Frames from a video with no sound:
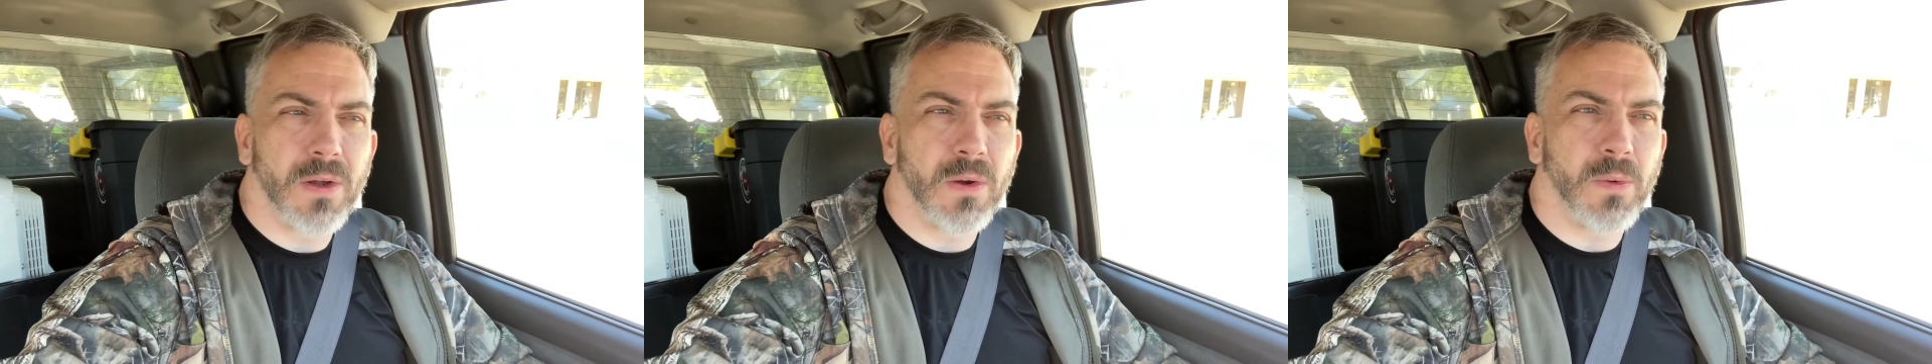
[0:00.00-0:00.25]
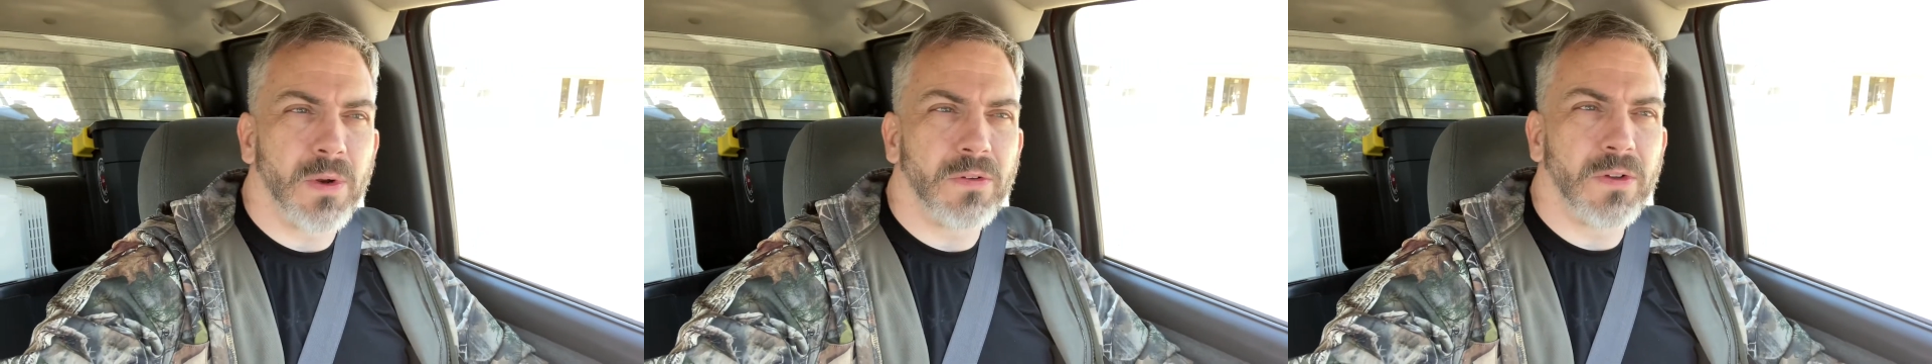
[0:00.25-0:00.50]

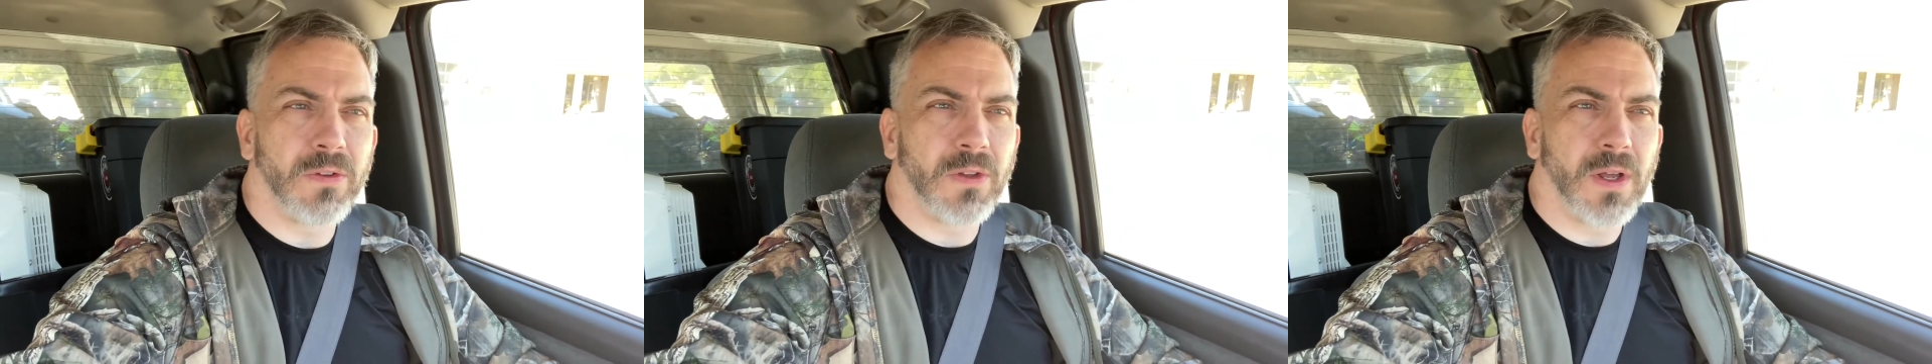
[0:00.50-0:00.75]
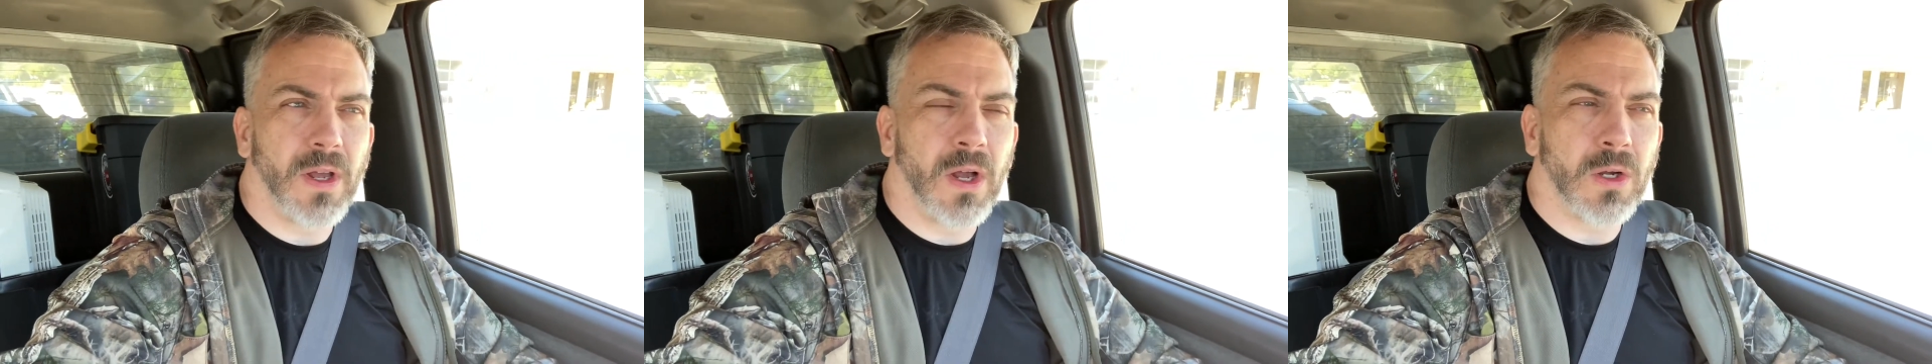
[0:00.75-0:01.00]
which is
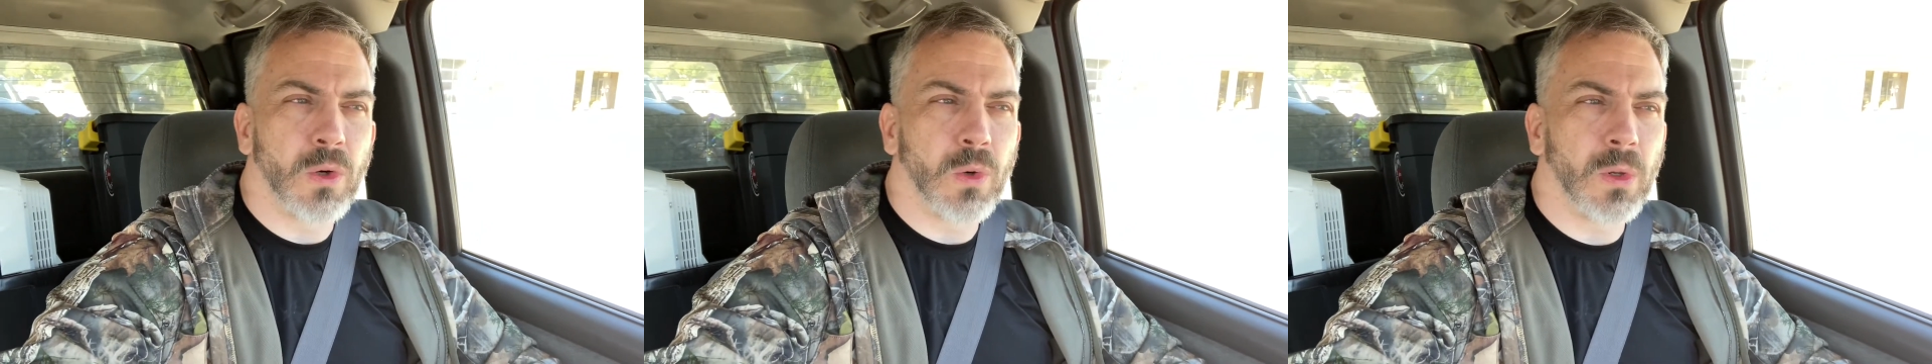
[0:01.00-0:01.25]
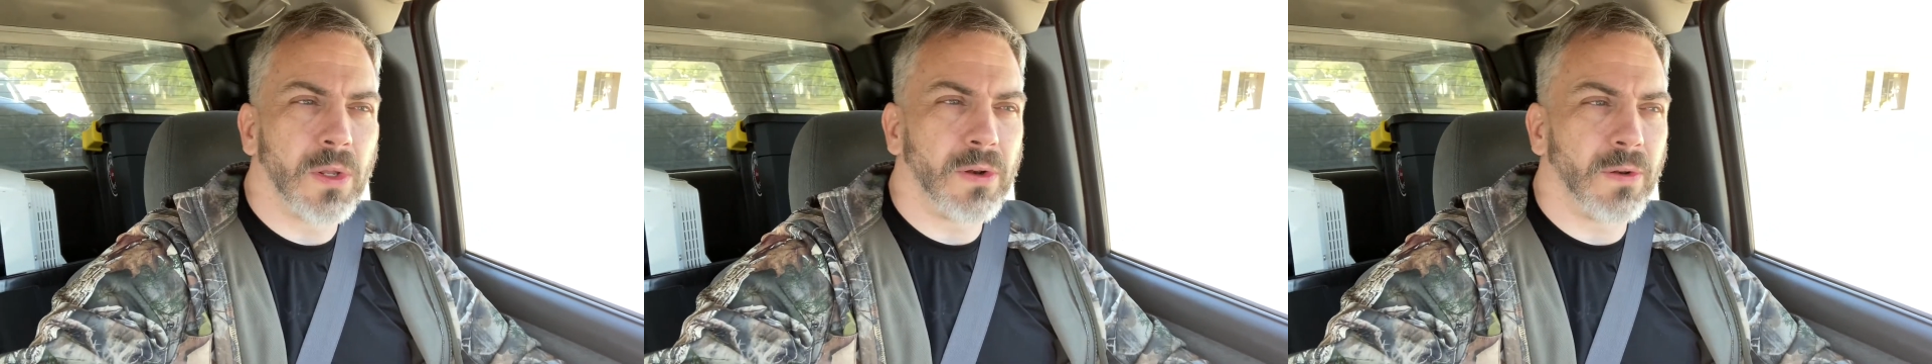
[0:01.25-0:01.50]
a, a
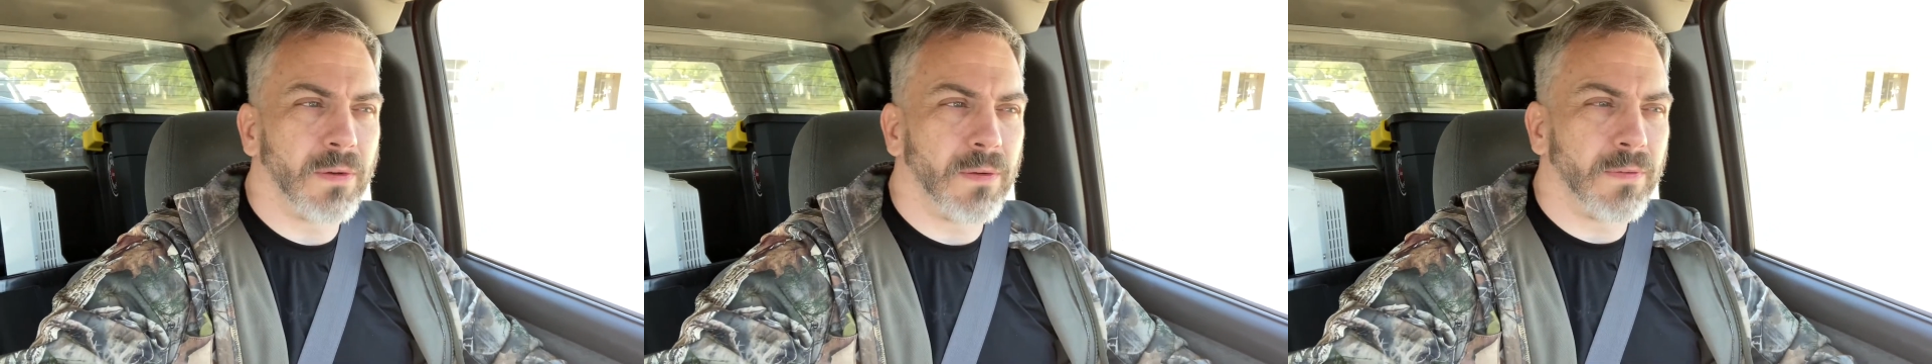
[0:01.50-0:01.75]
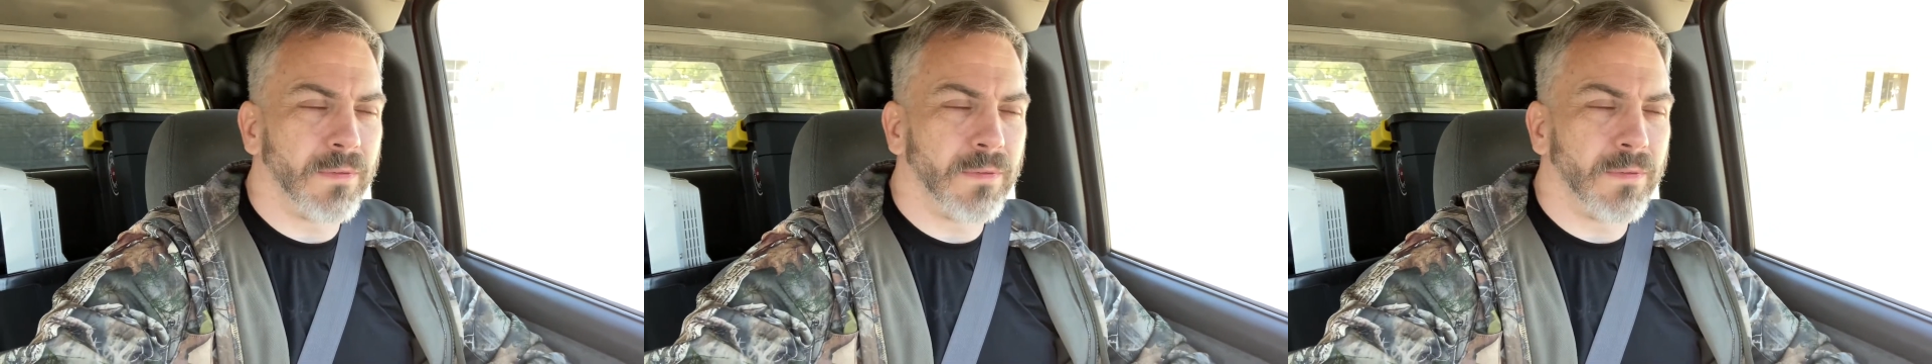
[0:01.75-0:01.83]
cool little